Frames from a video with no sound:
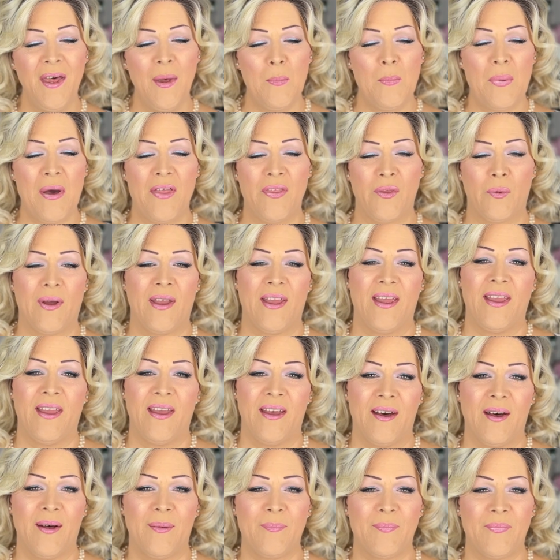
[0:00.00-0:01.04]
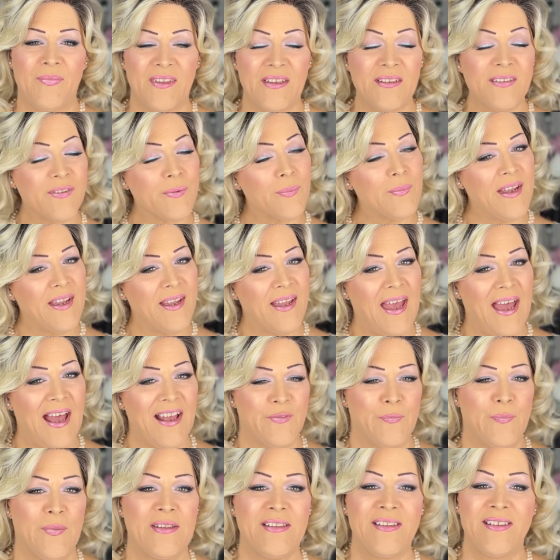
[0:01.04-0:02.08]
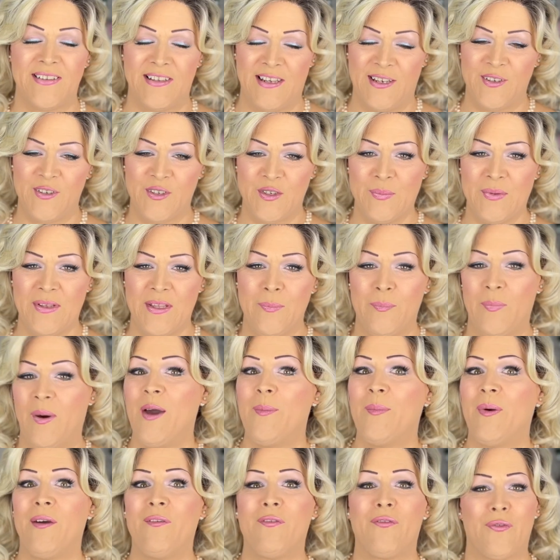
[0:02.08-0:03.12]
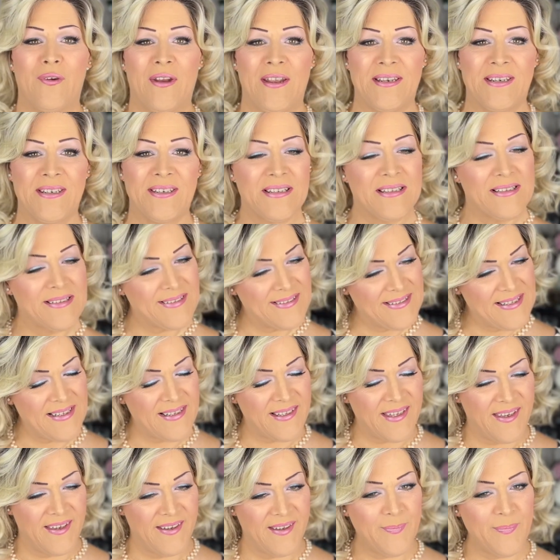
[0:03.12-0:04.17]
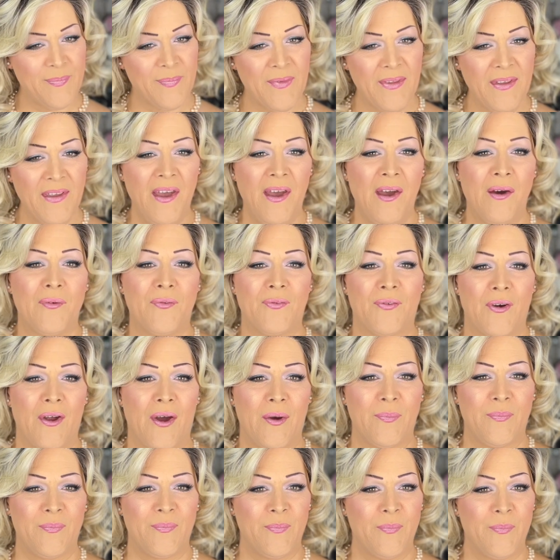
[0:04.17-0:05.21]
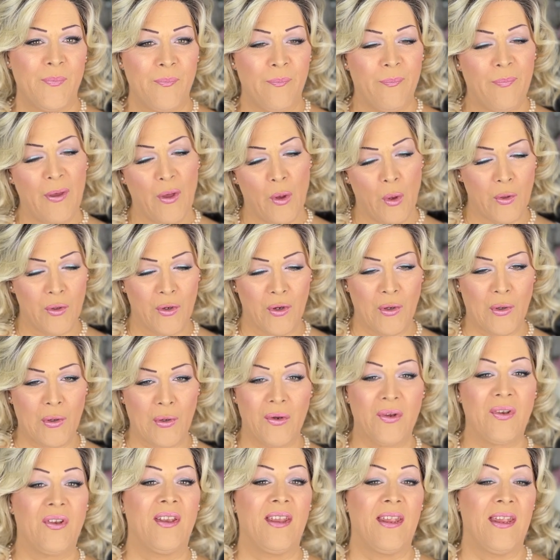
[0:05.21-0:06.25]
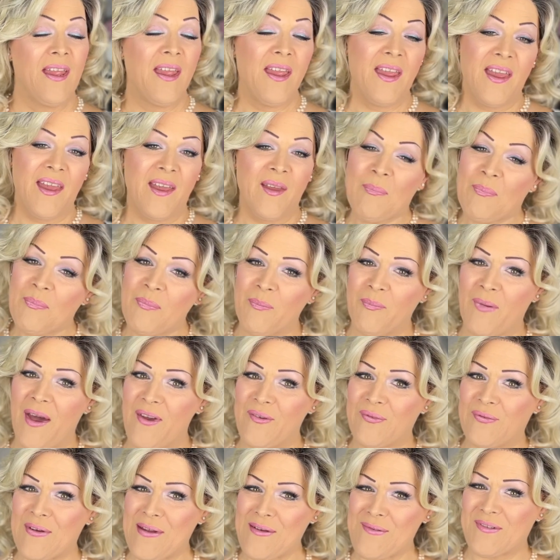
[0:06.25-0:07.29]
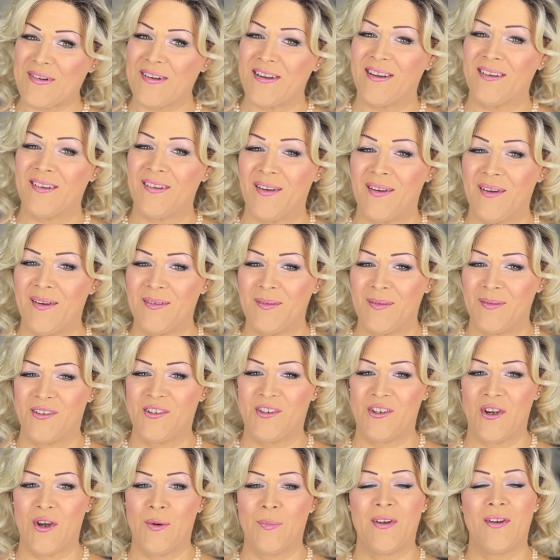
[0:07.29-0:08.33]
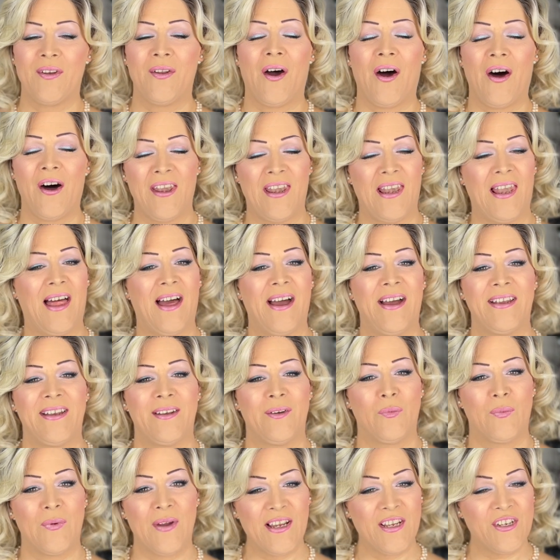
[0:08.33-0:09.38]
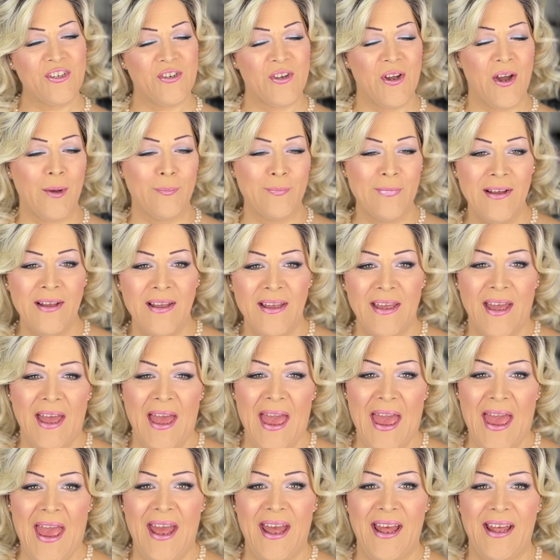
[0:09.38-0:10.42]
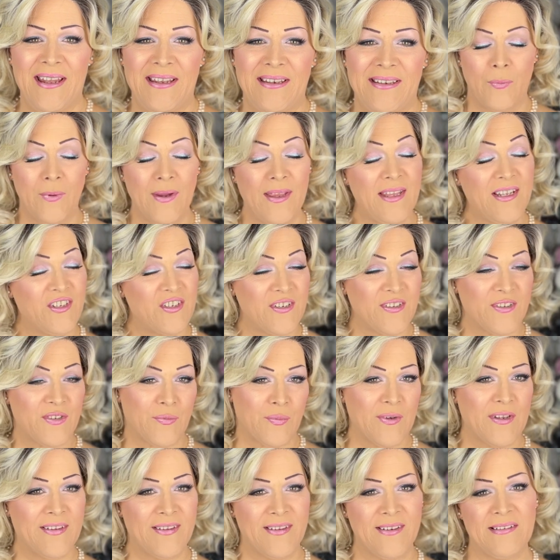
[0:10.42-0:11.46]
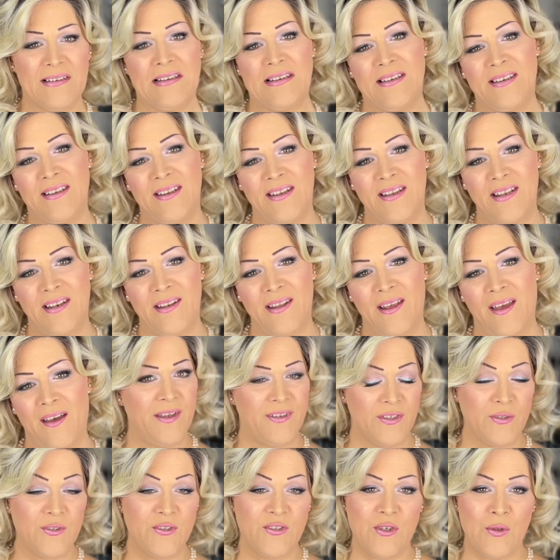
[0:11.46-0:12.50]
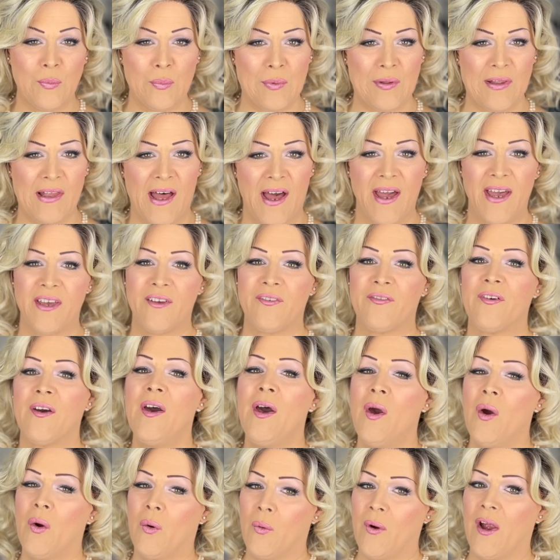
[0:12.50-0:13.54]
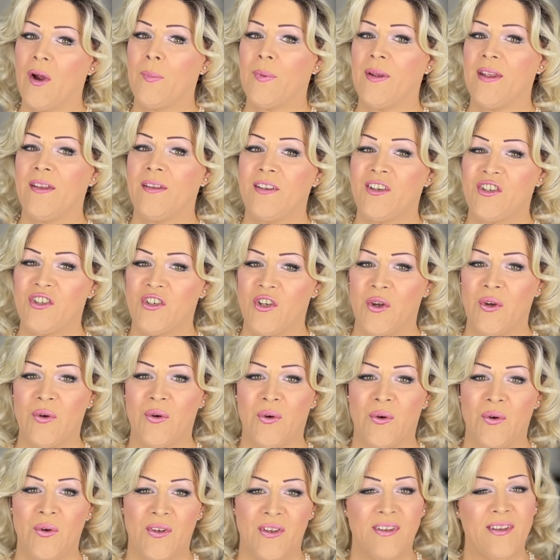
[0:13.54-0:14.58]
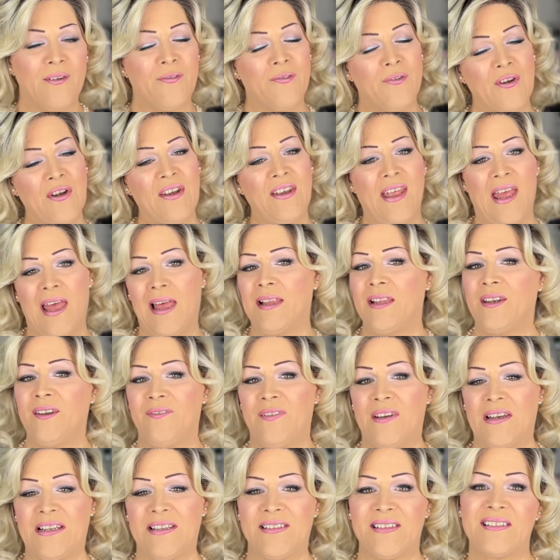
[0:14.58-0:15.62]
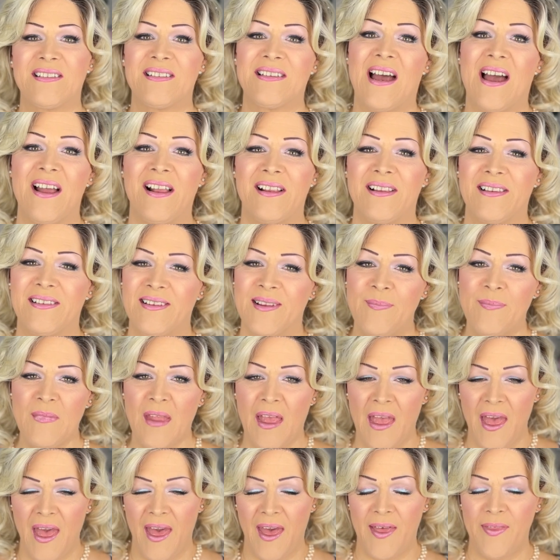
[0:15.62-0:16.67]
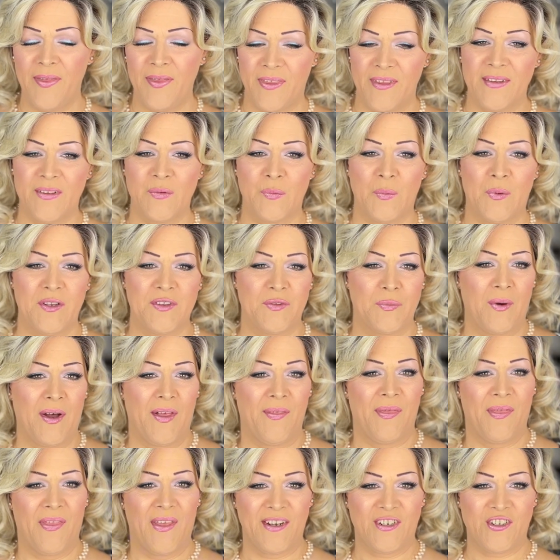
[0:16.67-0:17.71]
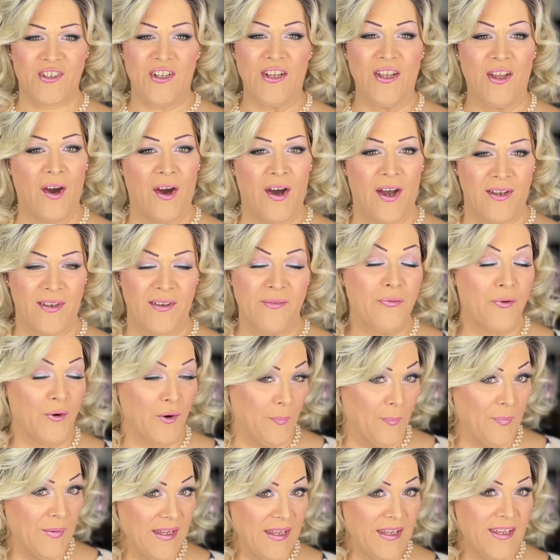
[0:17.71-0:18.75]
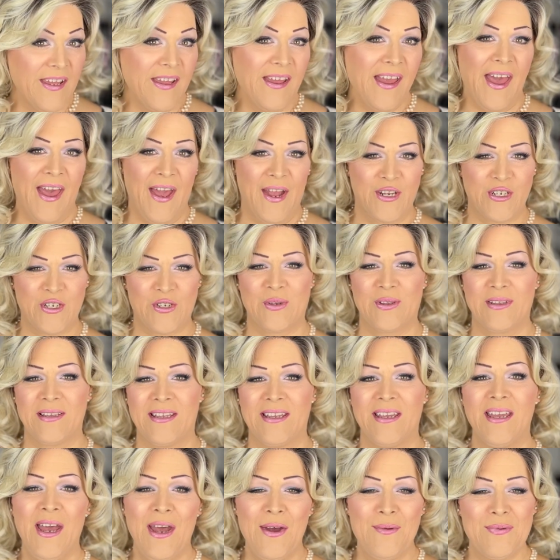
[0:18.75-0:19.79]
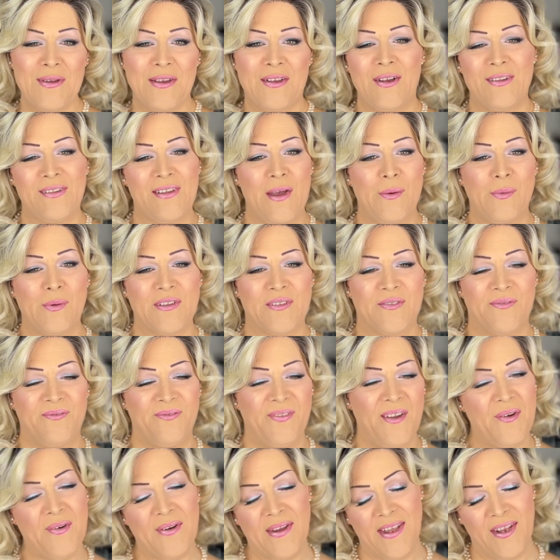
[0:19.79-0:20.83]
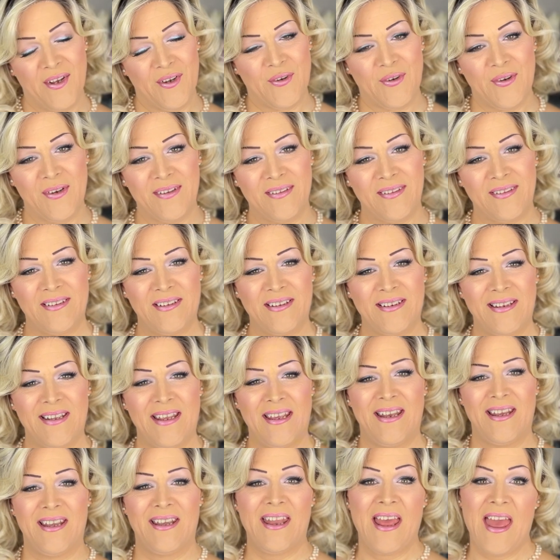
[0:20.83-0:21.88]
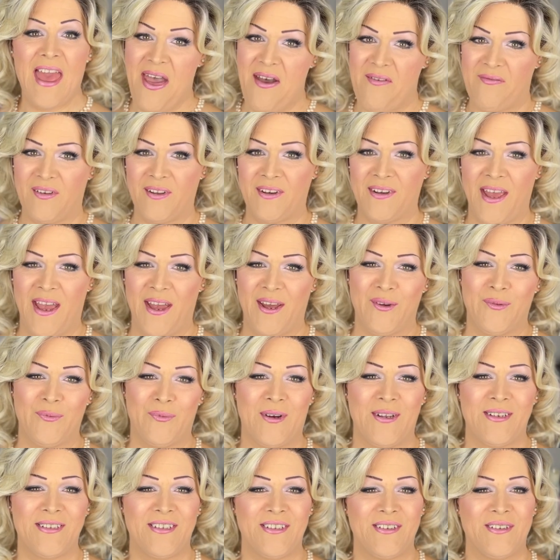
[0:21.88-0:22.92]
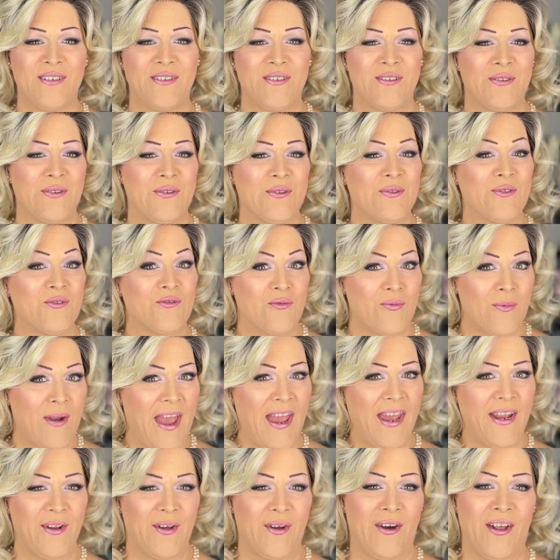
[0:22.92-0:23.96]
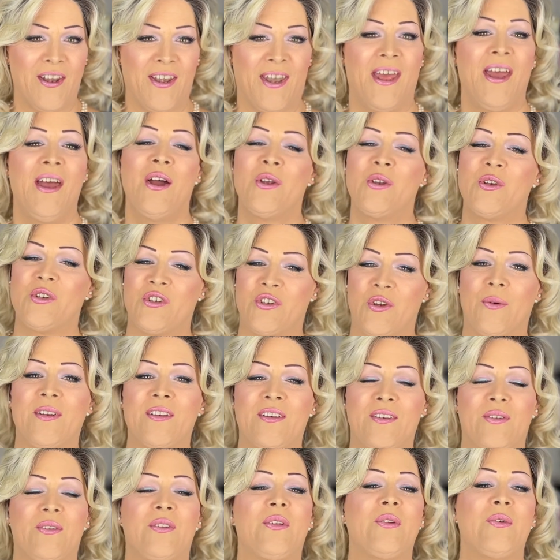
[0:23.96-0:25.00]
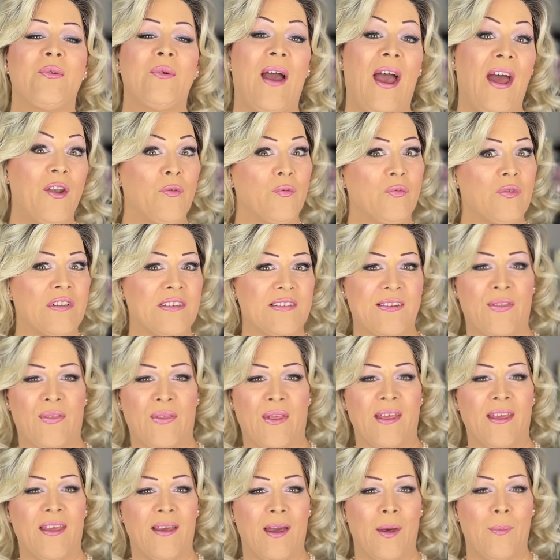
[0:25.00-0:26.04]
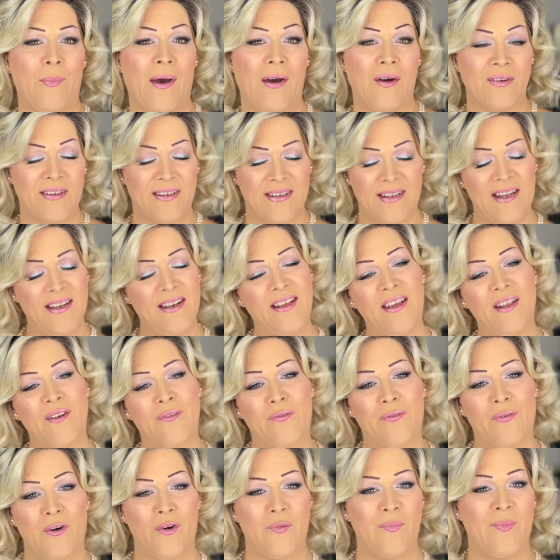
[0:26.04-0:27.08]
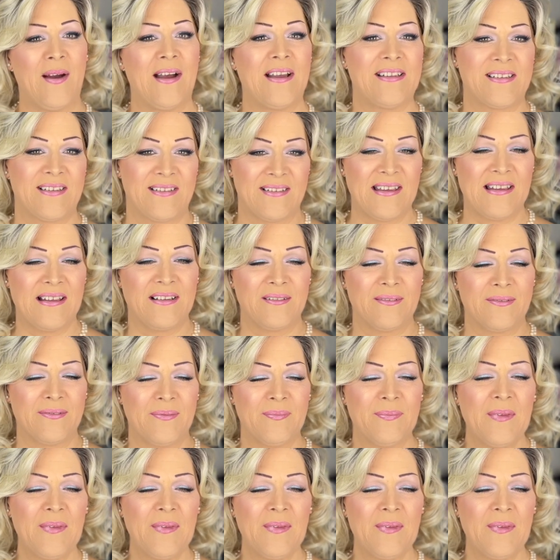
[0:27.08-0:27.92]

By the way, this wig has been sent to me by my friend Silke from Perückenglück.de, my favorite German online wig shop. And we just recently did a YouTube live where we showed different Wille styles. And this was one that she got for me, actually, because I was very interested in Heaven and wanted to try it on, show it to you, and was thinking about getting it for myself.